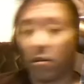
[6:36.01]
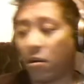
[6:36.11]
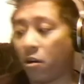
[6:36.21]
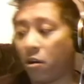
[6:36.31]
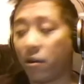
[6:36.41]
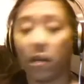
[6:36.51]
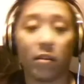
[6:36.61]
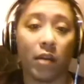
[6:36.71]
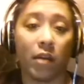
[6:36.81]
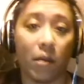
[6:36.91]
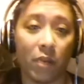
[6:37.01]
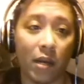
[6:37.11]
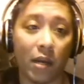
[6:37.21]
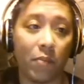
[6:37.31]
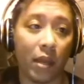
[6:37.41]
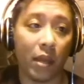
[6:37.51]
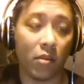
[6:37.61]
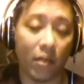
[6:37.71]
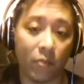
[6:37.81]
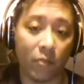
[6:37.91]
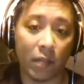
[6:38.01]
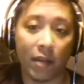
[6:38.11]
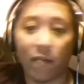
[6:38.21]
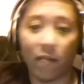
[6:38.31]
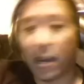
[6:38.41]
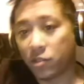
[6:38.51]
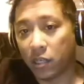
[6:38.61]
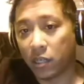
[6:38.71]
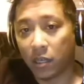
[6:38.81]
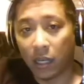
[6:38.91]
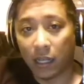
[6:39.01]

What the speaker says: already on the up and up and you have a plan of action,